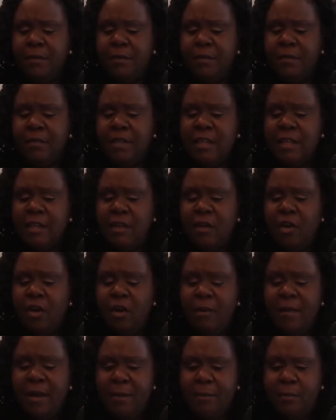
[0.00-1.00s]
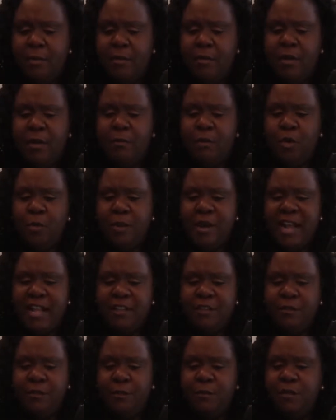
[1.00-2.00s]
The OMAC program, Open
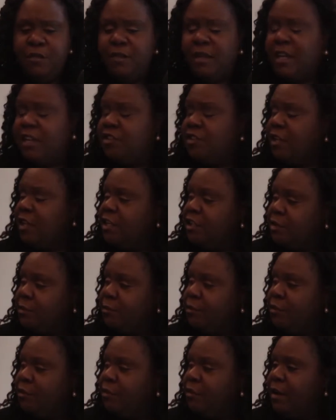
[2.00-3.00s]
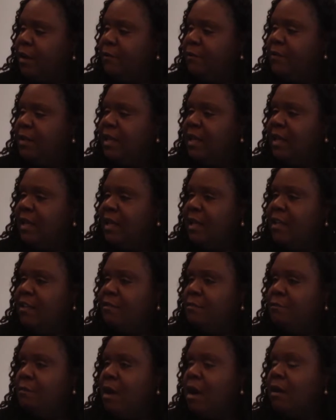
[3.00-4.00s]
Access for Music Education program,
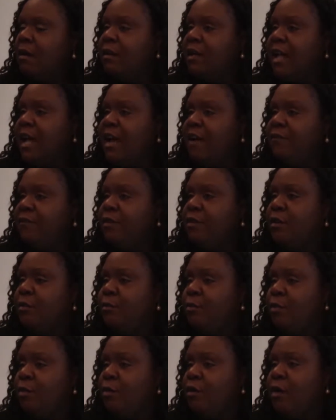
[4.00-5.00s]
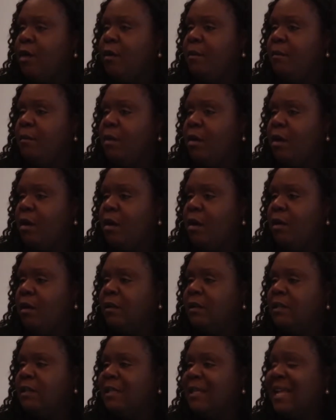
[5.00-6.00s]
is modeled after a program
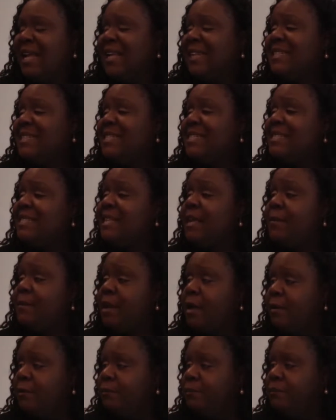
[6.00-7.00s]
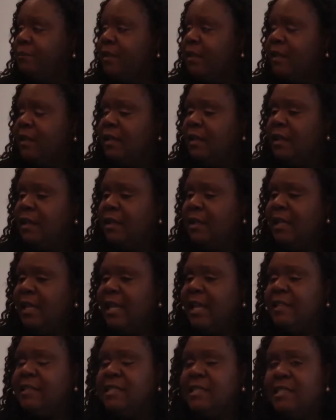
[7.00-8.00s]
called El Sistema.
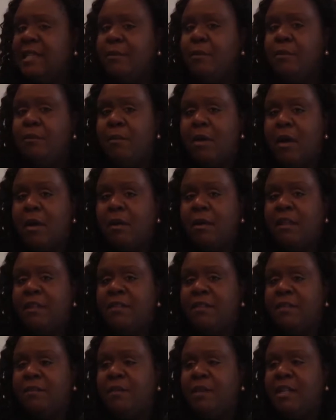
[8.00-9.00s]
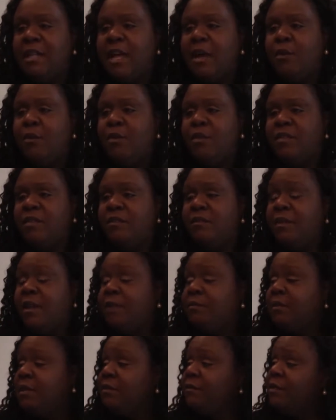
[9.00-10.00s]
The El Sistema model is something that was
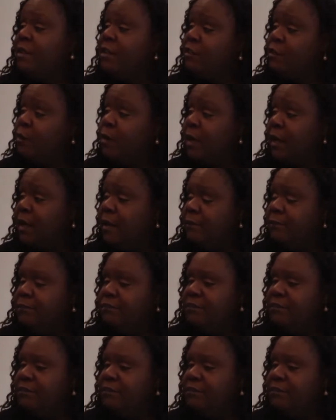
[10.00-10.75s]
developed in Venezuela.